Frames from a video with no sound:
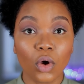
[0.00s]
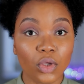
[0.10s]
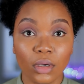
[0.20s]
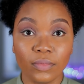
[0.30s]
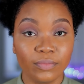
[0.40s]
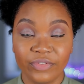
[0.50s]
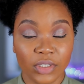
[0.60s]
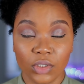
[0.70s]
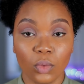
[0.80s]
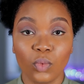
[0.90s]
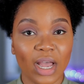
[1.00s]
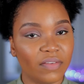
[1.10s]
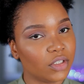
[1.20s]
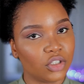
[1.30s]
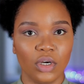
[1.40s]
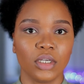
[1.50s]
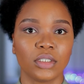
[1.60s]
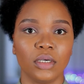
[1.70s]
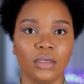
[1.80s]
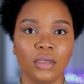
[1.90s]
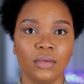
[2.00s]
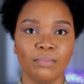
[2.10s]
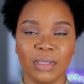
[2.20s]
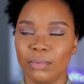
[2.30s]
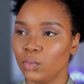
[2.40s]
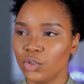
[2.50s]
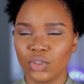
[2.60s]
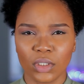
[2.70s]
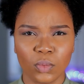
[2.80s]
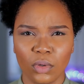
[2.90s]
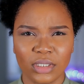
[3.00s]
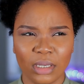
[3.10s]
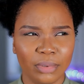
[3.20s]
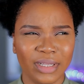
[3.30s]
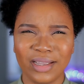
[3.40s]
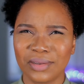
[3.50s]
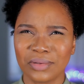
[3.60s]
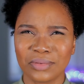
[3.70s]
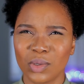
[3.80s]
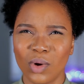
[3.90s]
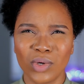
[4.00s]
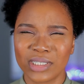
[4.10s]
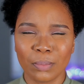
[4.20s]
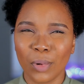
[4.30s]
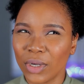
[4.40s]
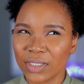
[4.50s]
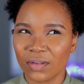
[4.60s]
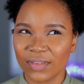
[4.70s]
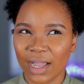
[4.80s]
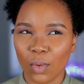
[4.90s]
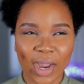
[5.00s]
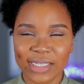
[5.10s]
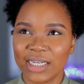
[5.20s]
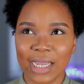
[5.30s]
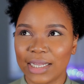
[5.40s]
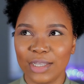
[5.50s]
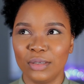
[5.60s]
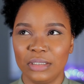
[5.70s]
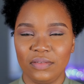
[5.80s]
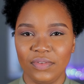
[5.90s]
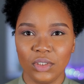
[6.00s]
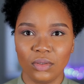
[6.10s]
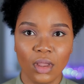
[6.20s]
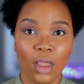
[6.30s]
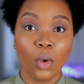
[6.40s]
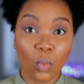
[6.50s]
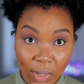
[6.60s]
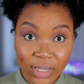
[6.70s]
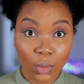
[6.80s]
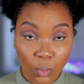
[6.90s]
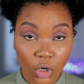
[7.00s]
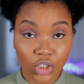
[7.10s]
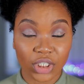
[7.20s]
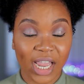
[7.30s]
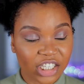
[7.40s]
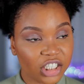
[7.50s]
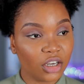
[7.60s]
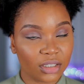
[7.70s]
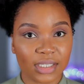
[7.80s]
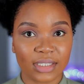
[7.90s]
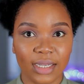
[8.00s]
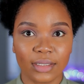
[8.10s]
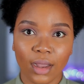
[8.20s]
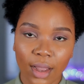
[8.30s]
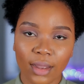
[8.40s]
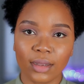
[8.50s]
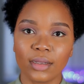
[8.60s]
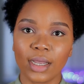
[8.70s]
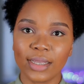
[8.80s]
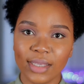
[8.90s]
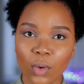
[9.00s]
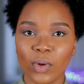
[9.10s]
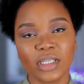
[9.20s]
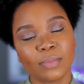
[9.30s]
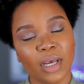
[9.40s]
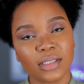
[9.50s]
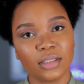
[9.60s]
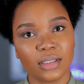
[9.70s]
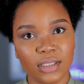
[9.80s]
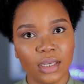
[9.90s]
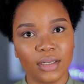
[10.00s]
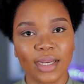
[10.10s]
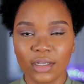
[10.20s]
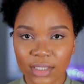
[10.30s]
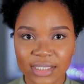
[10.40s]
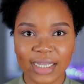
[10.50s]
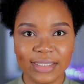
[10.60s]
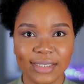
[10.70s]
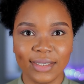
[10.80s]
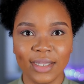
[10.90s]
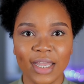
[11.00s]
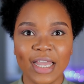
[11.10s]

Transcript: or your video will have a structure. People won't just watch and be like, so what was the point of that? Why did I click on this video? When they watch, they actually understand, I get what this person is saying, I understand it.